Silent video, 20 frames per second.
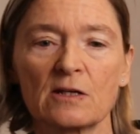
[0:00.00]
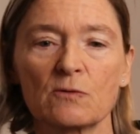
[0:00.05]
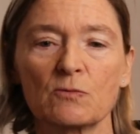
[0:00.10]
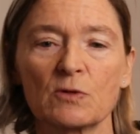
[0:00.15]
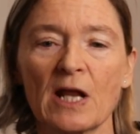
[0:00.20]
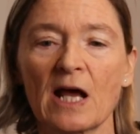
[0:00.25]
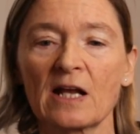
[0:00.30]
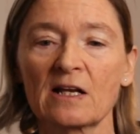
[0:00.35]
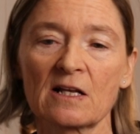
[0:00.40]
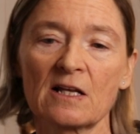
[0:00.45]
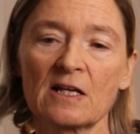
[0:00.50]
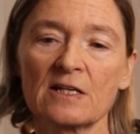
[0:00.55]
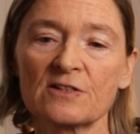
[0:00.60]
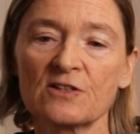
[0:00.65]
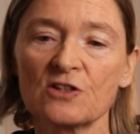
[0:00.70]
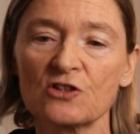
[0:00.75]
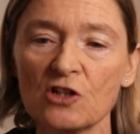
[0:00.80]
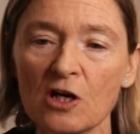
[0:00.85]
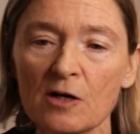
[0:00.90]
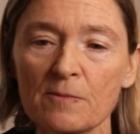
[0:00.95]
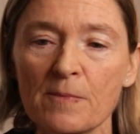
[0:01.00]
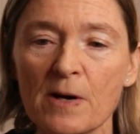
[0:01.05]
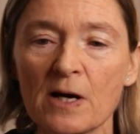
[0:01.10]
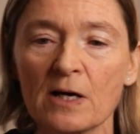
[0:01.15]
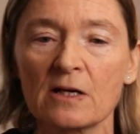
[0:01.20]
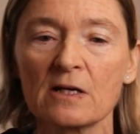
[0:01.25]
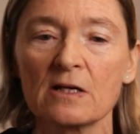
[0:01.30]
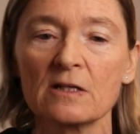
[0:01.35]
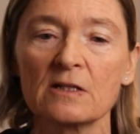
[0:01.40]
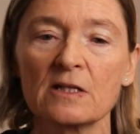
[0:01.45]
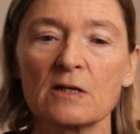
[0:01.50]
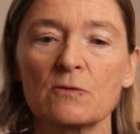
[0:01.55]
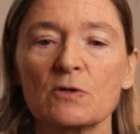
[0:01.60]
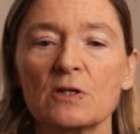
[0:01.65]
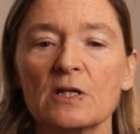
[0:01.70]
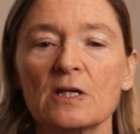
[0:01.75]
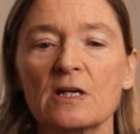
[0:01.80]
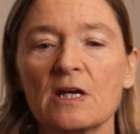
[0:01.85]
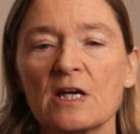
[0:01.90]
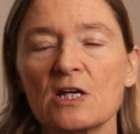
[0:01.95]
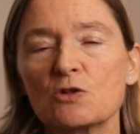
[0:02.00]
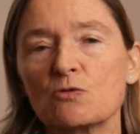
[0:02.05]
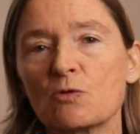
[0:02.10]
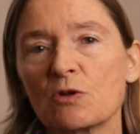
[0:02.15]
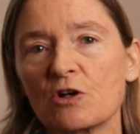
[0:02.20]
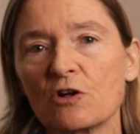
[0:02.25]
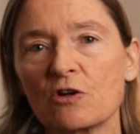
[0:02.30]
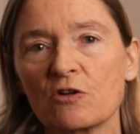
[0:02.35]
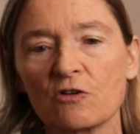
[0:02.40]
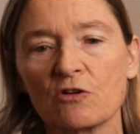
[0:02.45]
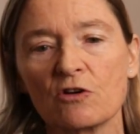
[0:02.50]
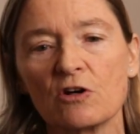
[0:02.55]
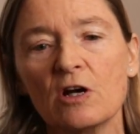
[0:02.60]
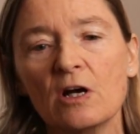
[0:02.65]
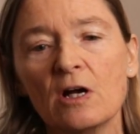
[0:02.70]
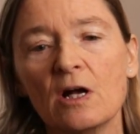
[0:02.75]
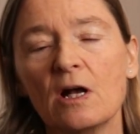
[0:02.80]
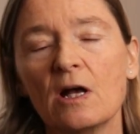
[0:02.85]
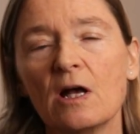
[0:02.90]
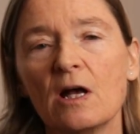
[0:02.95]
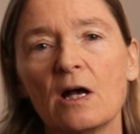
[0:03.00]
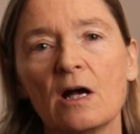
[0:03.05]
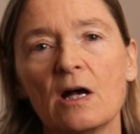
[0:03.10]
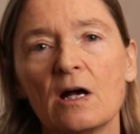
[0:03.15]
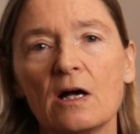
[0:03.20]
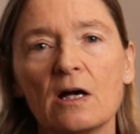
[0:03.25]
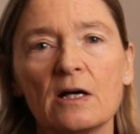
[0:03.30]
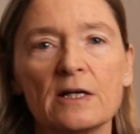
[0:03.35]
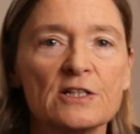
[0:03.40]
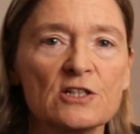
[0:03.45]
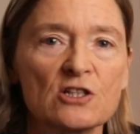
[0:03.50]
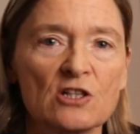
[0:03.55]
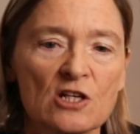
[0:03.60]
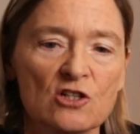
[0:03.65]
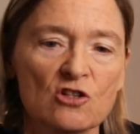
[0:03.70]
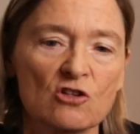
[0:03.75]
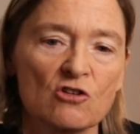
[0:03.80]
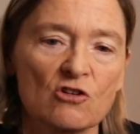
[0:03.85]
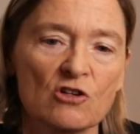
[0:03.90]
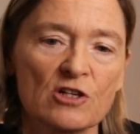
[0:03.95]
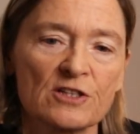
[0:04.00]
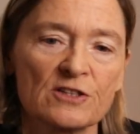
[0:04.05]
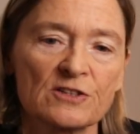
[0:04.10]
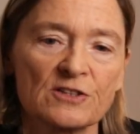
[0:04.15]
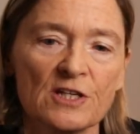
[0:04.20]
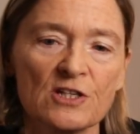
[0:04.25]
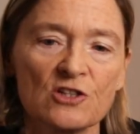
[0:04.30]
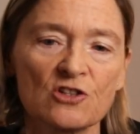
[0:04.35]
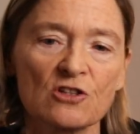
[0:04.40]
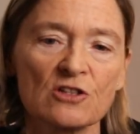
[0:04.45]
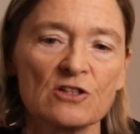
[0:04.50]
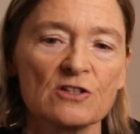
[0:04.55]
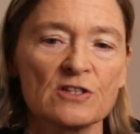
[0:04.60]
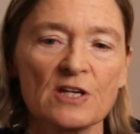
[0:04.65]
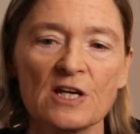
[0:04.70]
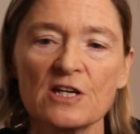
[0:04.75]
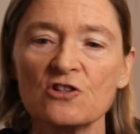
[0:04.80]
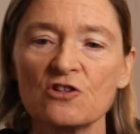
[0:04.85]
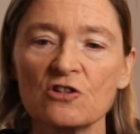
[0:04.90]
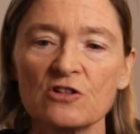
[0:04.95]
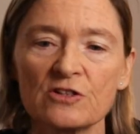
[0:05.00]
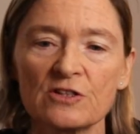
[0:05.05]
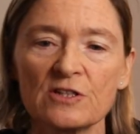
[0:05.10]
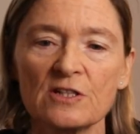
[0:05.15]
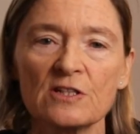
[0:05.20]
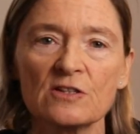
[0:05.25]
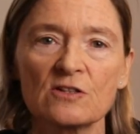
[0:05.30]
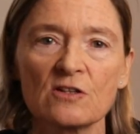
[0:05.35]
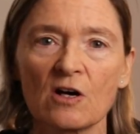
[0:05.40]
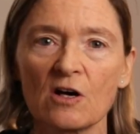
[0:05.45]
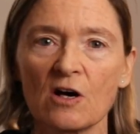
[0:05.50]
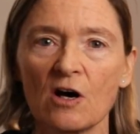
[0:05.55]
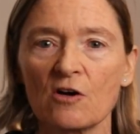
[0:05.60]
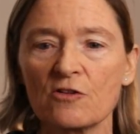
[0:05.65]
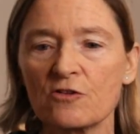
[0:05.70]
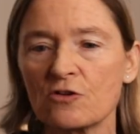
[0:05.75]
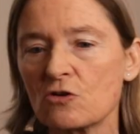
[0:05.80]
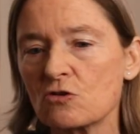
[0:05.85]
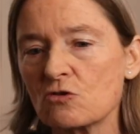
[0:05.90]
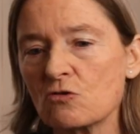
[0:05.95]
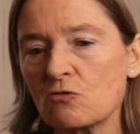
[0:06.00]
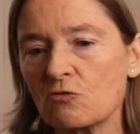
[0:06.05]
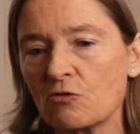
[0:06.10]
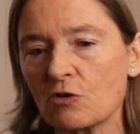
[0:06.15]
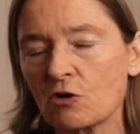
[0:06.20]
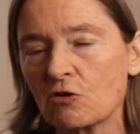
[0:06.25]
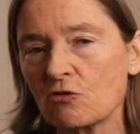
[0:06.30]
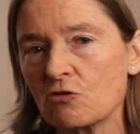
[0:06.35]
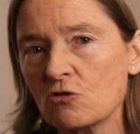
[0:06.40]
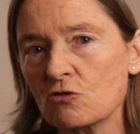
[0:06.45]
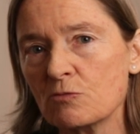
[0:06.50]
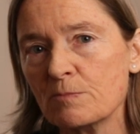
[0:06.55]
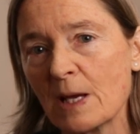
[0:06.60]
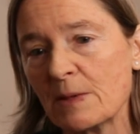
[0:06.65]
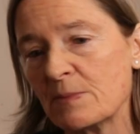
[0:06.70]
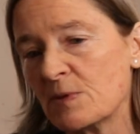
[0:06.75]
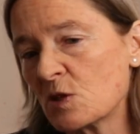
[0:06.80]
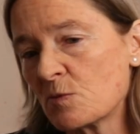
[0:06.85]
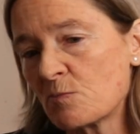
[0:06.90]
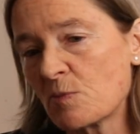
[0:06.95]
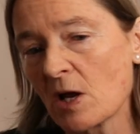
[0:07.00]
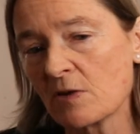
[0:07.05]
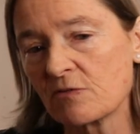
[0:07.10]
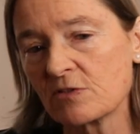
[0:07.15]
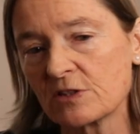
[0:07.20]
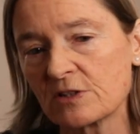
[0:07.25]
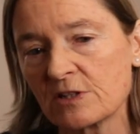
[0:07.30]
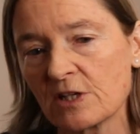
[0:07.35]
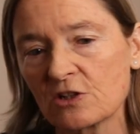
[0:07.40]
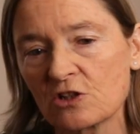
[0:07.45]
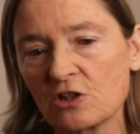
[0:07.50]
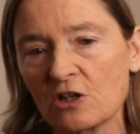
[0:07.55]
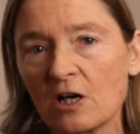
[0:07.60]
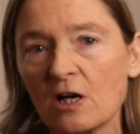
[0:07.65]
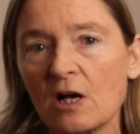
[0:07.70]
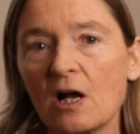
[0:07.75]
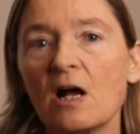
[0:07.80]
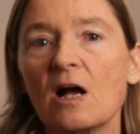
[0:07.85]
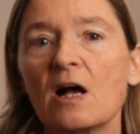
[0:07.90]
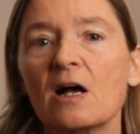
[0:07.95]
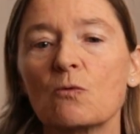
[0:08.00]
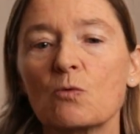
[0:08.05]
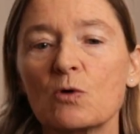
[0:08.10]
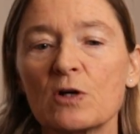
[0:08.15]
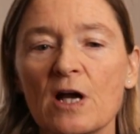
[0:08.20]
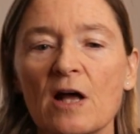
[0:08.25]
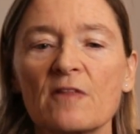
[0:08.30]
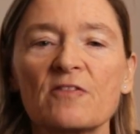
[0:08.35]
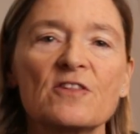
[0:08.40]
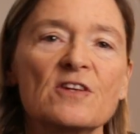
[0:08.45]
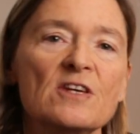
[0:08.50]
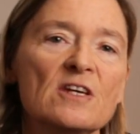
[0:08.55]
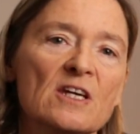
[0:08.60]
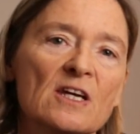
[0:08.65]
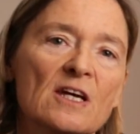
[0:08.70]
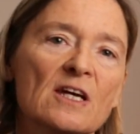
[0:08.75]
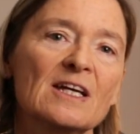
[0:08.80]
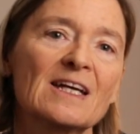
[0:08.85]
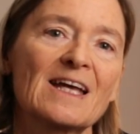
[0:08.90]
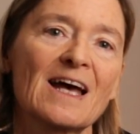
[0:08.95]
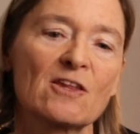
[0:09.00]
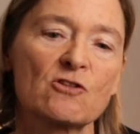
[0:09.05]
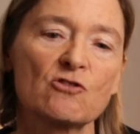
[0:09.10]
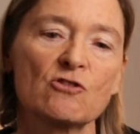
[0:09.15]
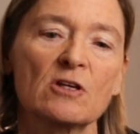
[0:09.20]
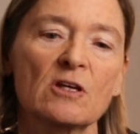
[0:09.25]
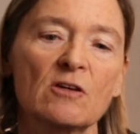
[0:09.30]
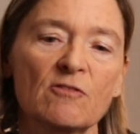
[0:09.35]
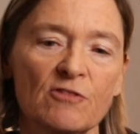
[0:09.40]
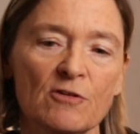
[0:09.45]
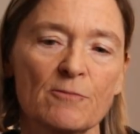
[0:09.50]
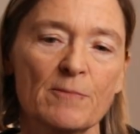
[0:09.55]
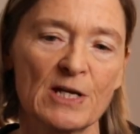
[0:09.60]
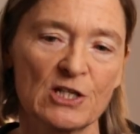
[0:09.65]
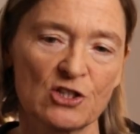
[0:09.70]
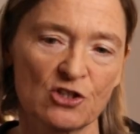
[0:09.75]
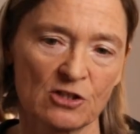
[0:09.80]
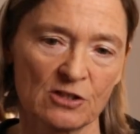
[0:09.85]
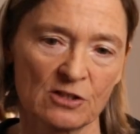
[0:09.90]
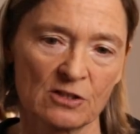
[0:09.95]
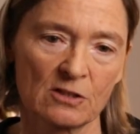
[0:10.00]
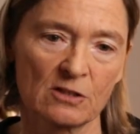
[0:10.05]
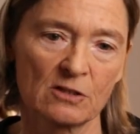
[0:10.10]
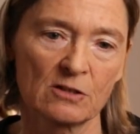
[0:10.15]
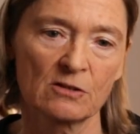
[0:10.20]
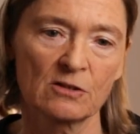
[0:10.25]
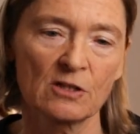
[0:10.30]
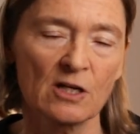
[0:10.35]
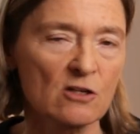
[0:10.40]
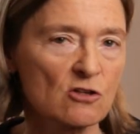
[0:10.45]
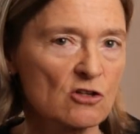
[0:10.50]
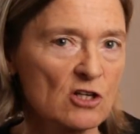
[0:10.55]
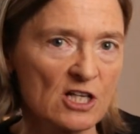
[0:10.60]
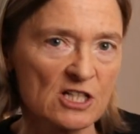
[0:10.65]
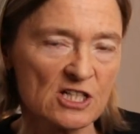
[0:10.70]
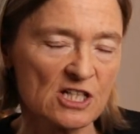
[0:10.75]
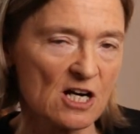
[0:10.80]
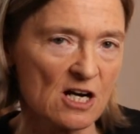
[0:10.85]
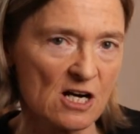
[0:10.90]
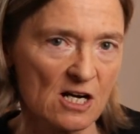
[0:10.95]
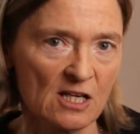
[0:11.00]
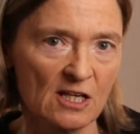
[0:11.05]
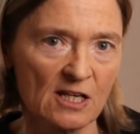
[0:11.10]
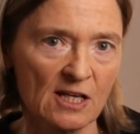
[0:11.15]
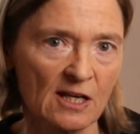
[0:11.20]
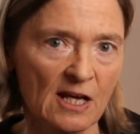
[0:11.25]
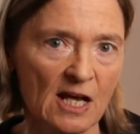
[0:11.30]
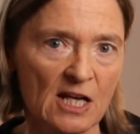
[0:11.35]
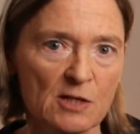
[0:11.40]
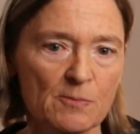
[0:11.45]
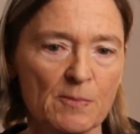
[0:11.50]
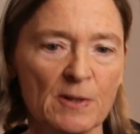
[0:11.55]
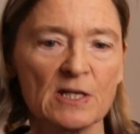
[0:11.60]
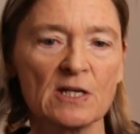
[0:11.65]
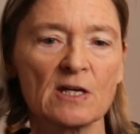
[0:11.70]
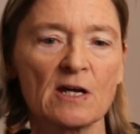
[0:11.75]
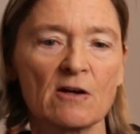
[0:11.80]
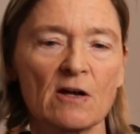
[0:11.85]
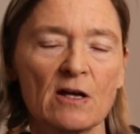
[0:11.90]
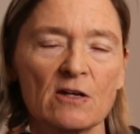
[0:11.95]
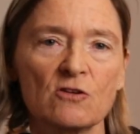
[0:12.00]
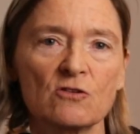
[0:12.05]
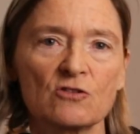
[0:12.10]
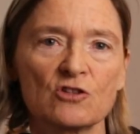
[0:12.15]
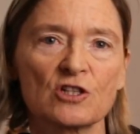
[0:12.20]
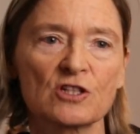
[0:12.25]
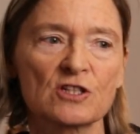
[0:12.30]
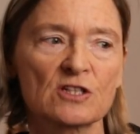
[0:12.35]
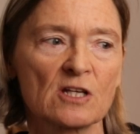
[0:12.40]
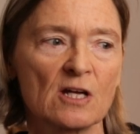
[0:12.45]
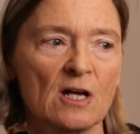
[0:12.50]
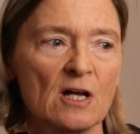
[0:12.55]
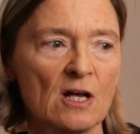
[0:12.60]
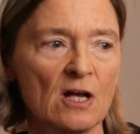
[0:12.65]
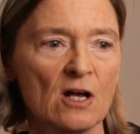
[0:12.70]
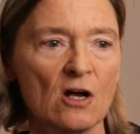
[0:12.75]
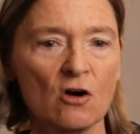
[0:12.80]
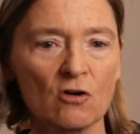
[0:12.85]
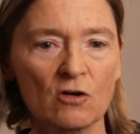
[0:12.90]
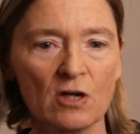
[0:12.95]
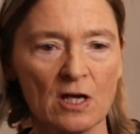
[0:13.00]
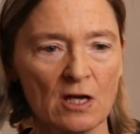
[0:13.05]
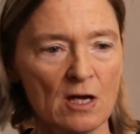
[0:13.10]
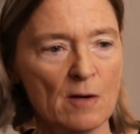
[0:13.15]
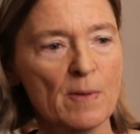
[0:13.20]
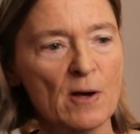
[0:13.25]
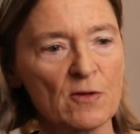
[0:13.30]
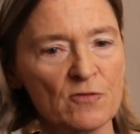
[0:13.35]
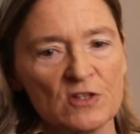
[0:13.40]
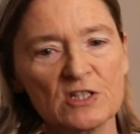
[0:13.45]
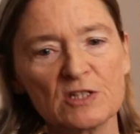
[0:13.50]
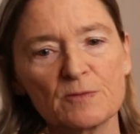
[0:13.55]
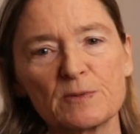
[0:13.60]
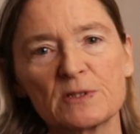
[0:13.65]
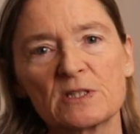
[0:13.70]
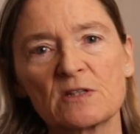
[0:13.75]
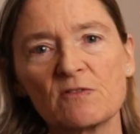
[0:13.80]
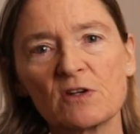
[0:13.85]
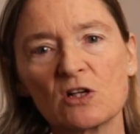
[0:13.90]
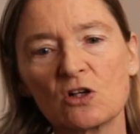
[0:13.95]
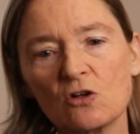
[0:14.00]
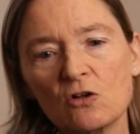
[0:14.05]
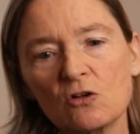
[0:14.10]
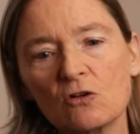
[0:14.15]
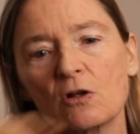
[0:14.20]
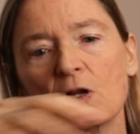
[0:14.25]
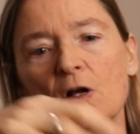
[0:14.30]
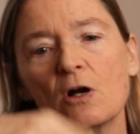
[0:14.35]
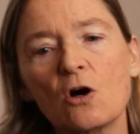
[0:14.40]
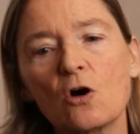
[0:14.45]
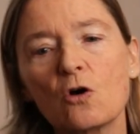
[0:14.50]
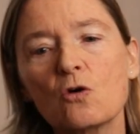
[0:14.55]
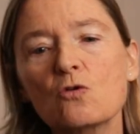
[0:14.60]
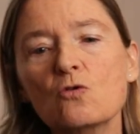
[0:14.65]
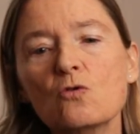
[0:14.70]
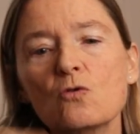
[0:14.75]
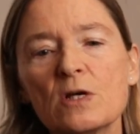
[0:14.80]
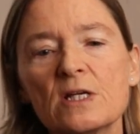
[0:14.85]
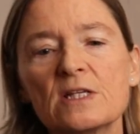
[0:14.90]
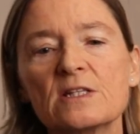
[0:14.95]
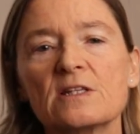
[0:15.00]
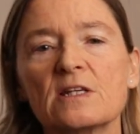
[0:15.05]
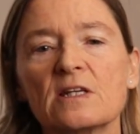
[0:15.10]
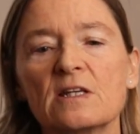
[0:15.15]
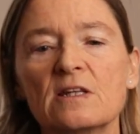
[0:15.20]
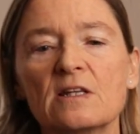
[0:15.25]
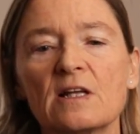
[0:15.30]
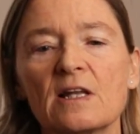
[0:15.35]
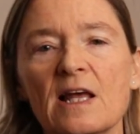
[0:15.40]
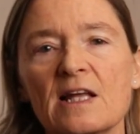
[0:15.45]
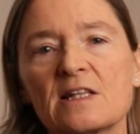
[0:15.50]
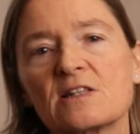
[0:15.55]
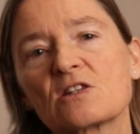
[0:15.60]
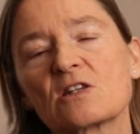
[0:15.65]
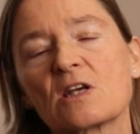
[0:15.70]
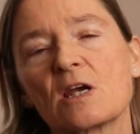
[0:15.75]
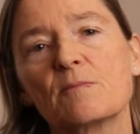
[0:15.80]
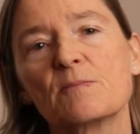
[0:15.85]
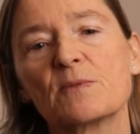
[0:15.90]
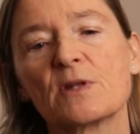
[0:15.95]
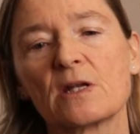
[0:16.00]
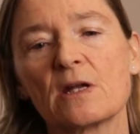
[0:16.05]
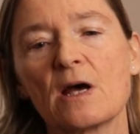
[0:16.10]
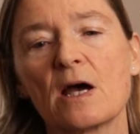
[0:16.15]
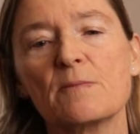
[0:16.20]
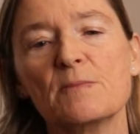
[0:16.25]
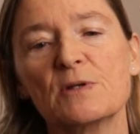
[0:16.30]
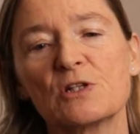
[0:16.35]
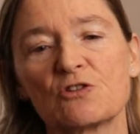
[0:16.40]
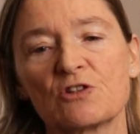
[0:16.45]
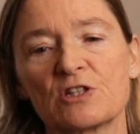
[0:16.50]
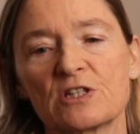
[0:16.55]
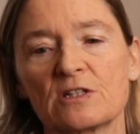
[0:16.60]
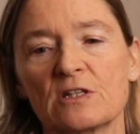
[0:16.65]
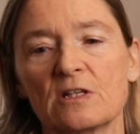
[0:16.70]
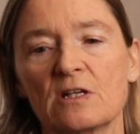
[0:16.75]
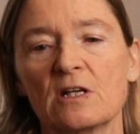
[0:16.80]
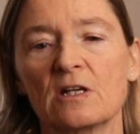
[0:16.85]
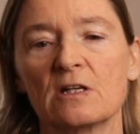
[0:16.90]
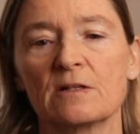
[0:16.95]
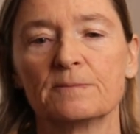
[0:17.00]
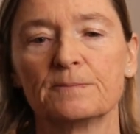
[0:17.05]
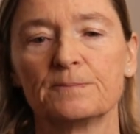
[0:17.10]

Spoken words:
They would analyze the job market. They would engage with other international organizations, agencies, other who recruit, maybe in the private sector. We're at the gathering information. Yeah, you're not targeting anybody. You're just, okay, about this specific goal, who is in the landscape that I'm interested in?